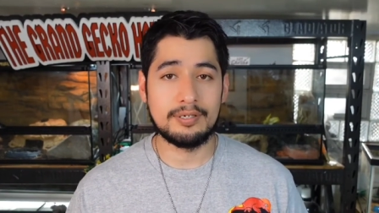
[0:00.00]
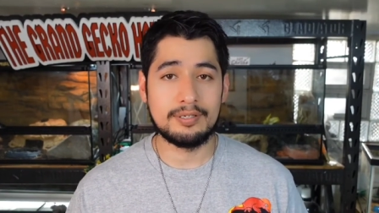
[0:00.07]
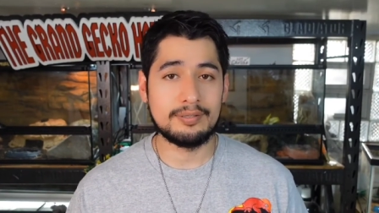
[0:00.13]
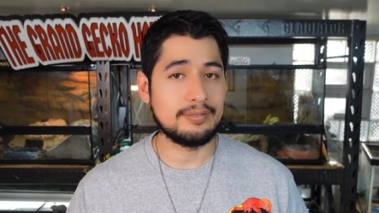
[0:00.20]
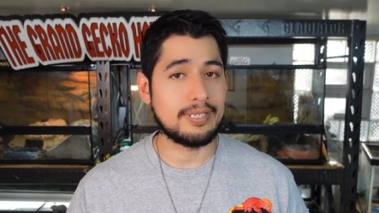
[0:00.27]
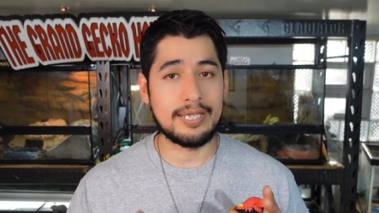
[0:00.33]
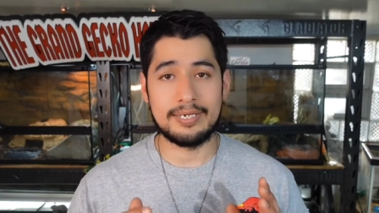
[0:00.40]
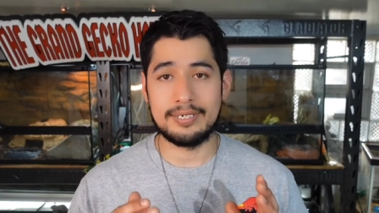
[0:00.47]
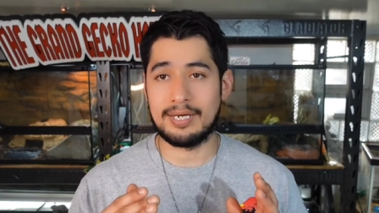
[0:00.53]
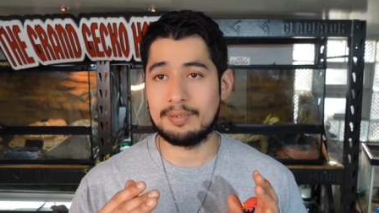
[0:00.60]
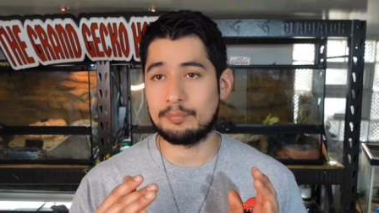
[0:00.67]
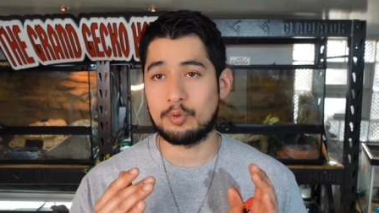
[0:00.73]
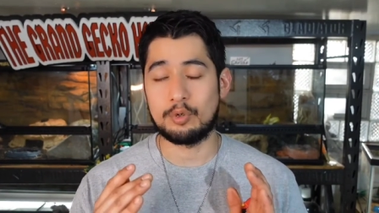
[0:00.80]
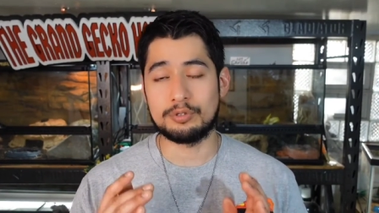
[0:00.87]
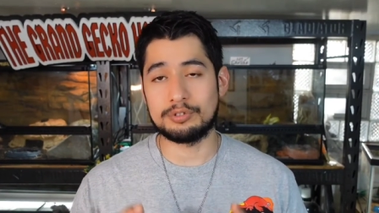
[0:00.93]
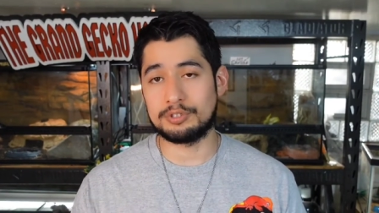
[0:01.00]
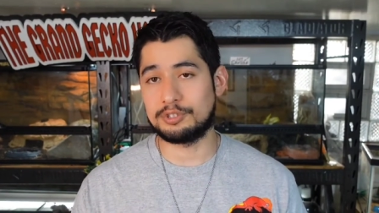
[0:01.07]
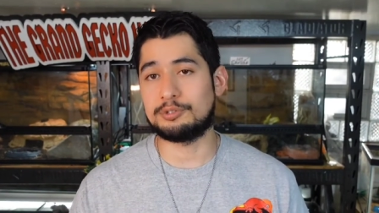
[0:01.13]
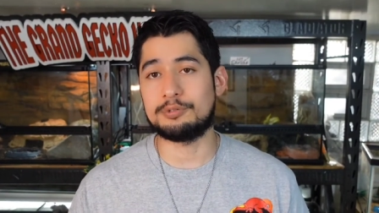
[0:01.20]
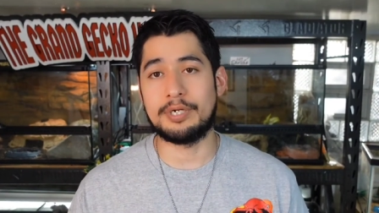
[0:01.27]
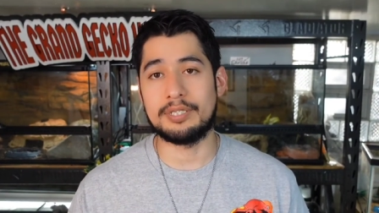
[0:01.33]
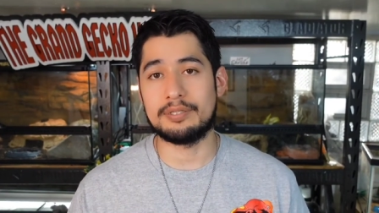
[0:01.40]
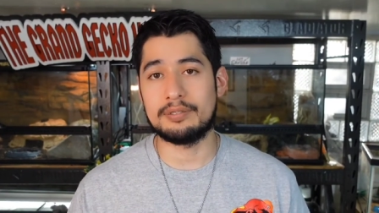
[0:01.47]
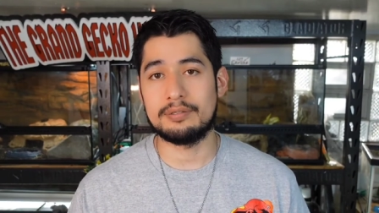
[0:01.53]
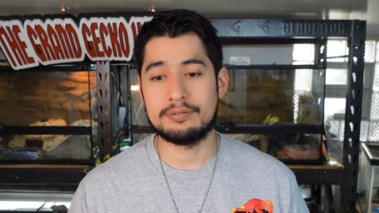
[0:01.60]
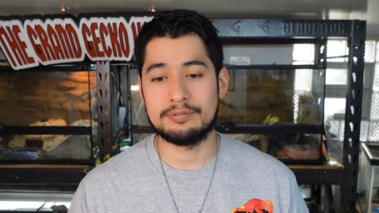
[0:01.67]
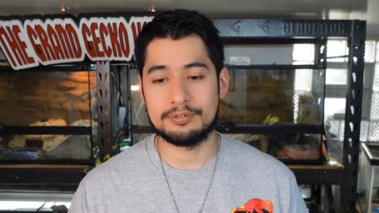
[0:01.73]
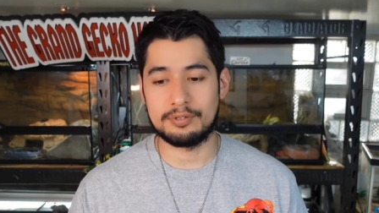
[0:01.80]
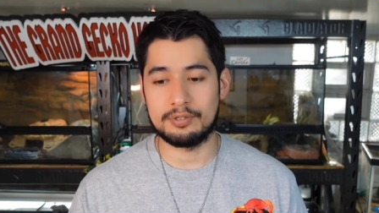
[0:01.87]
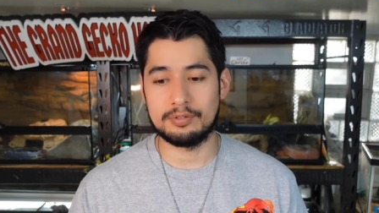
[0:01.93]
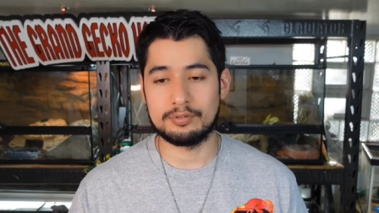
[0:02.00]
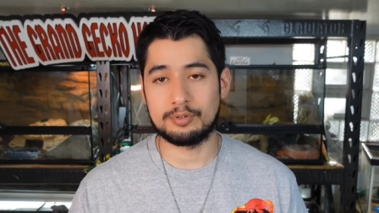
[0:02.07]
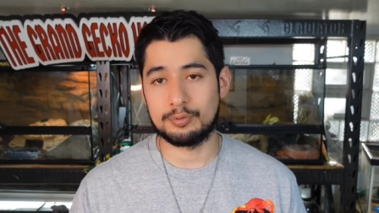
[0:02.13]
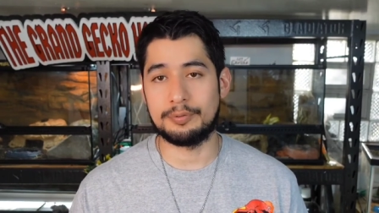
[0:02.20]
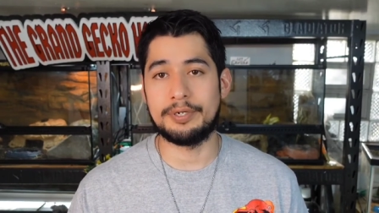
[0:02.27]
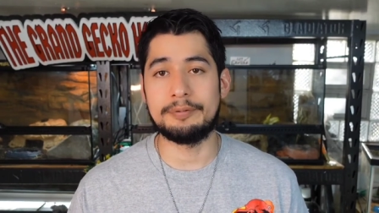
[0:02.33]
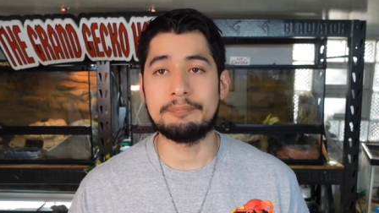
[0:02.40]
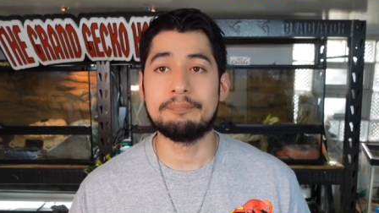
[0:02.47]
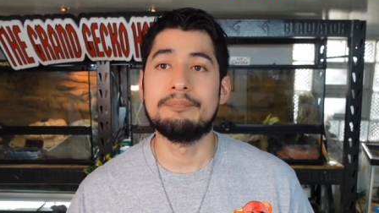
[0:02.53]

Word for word: then I'm going straight you know to him.